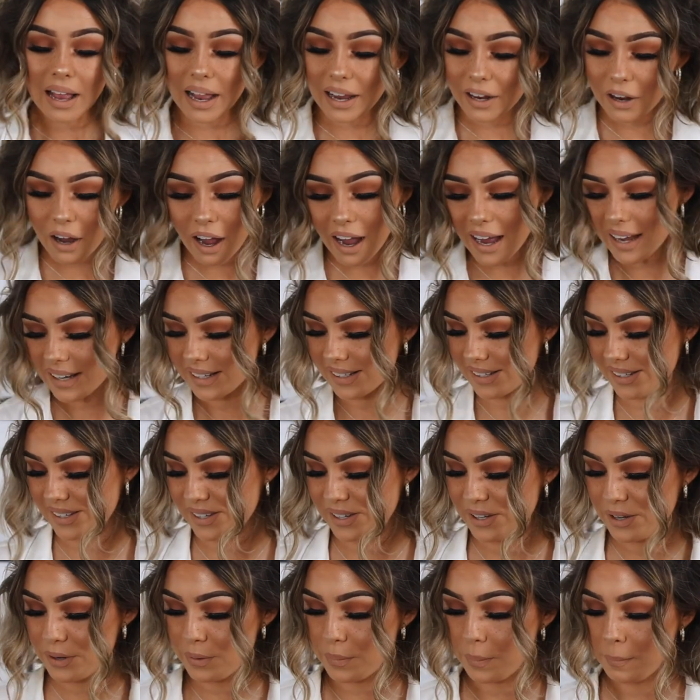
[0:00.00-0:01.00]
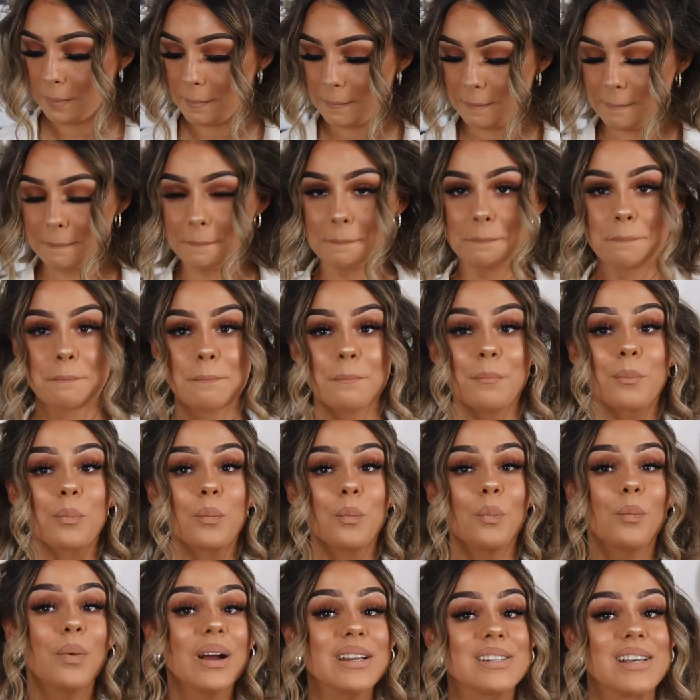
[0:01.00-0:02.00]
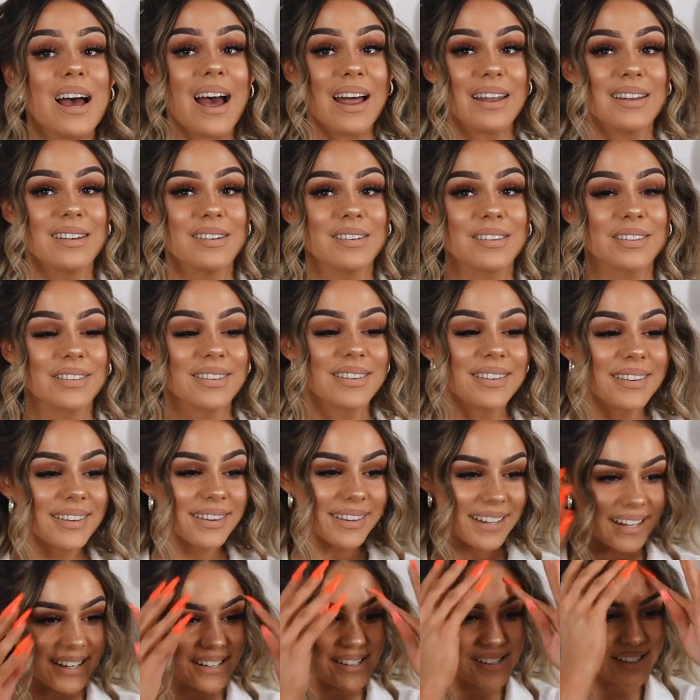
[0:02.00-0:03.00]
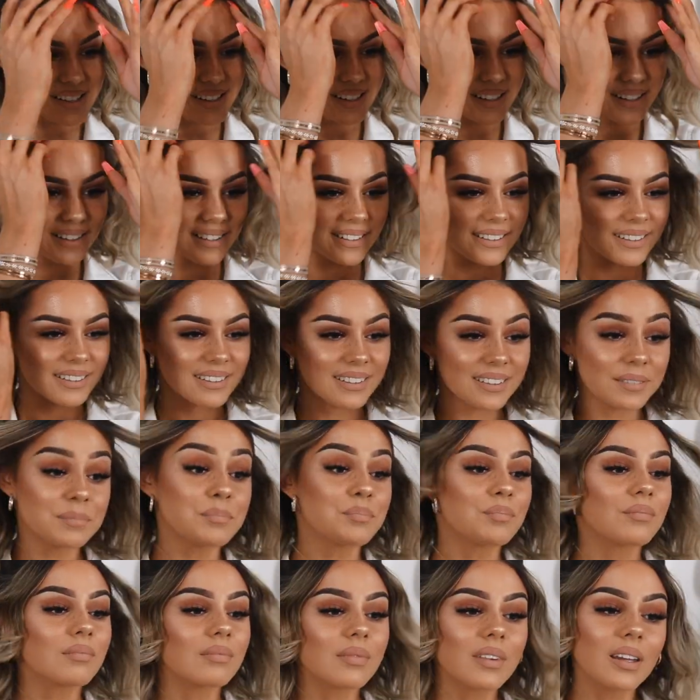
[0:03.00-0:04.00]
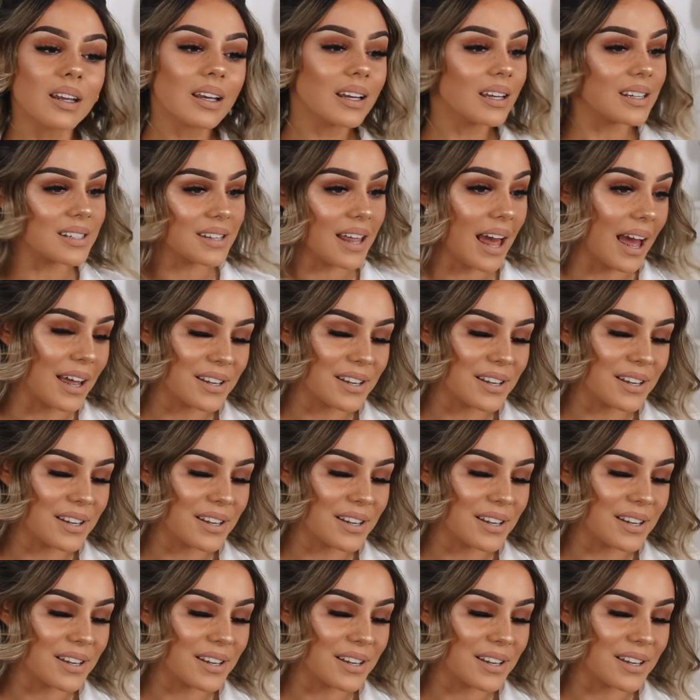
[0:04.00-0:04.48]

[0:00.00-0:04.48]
And guys, we're done. This is the